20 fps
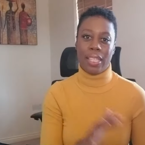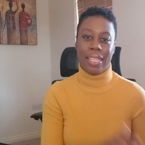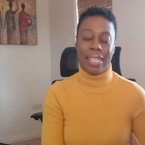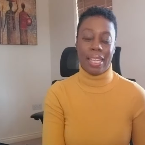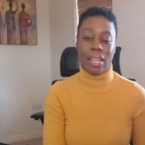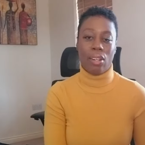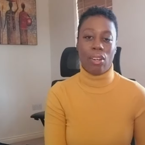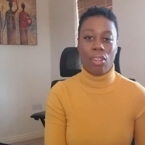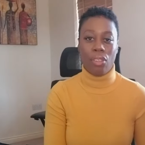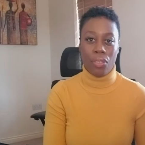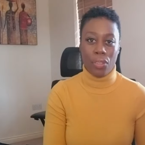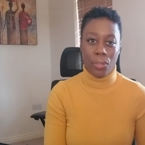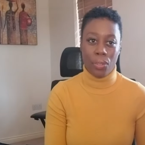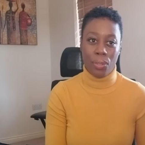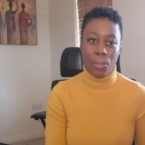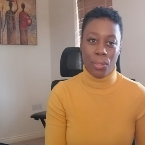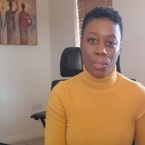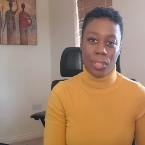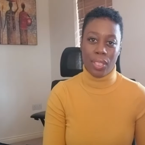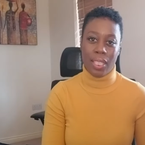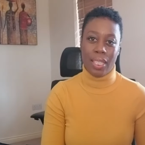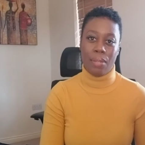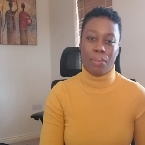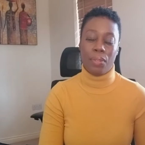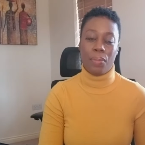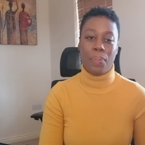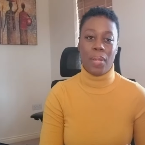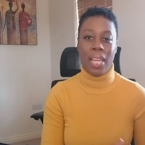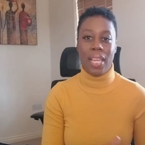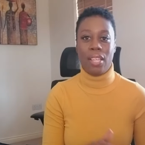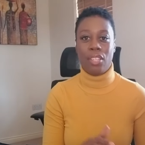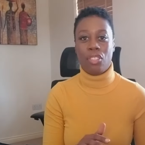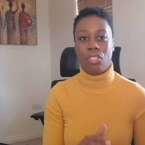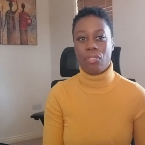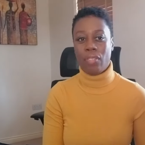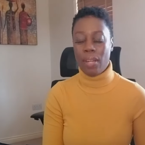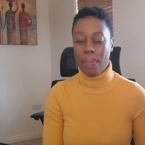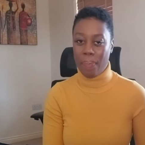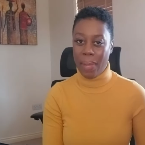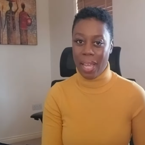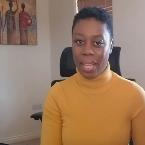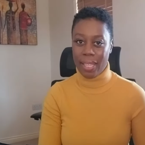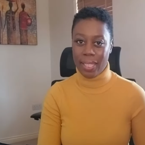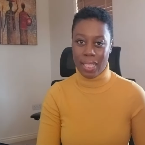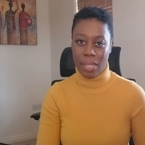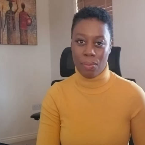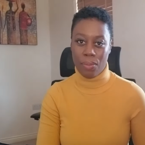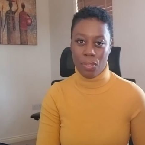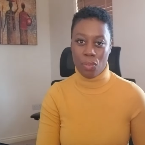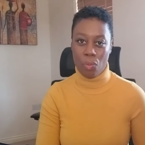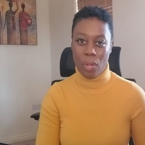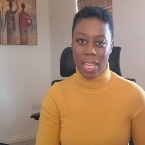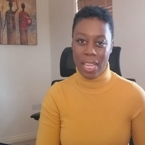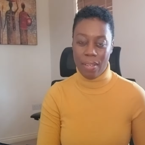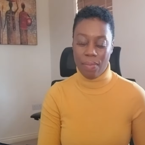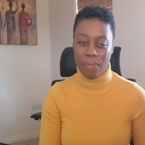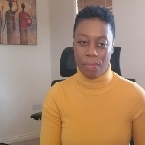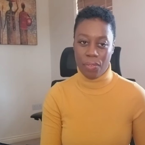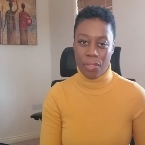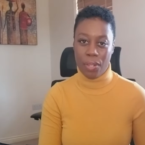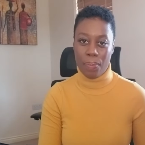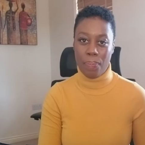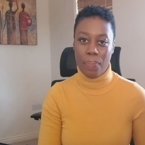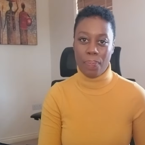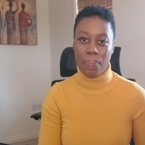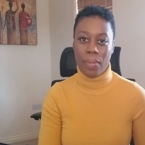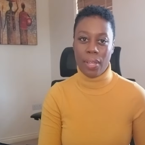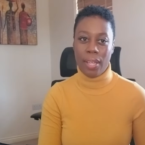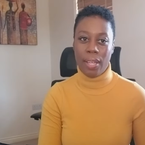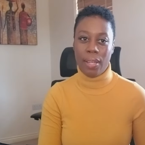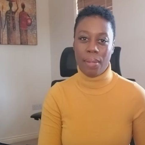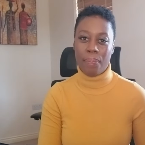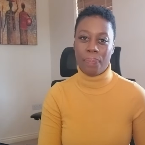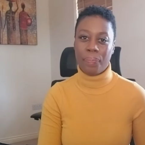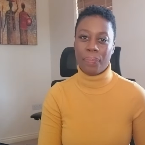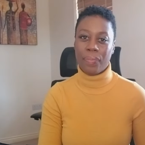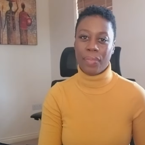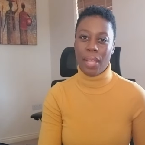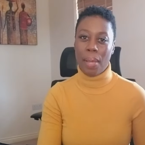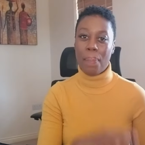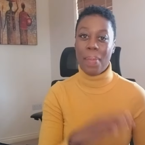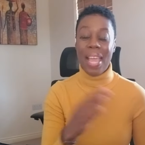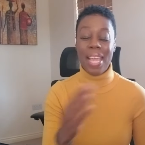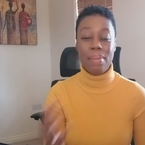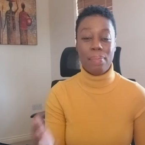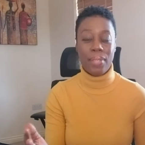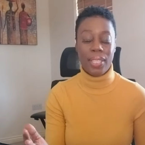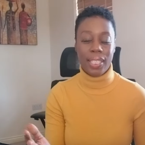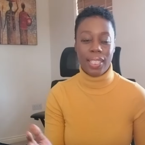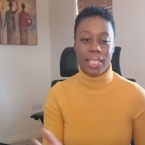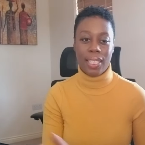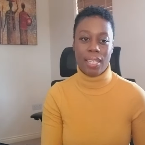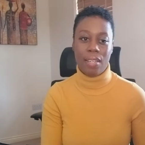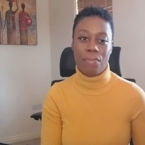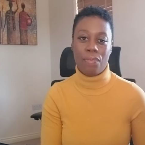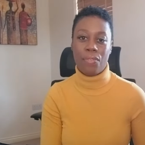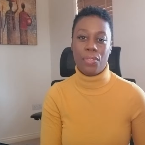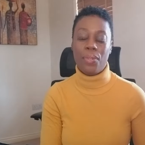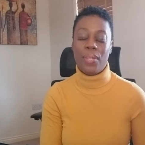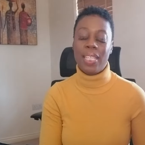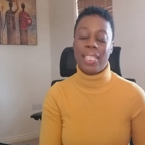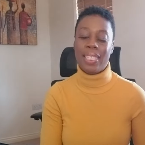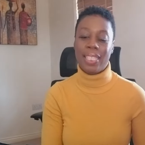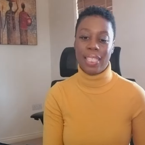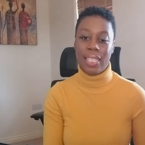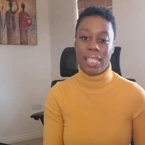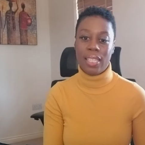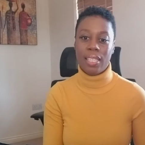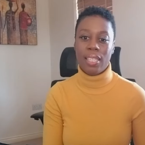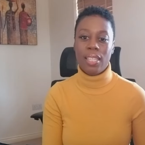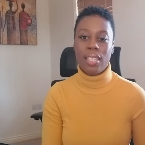get on the course, and I would pay her straight back because I was waiting for a Um, a payment to come through, and it did.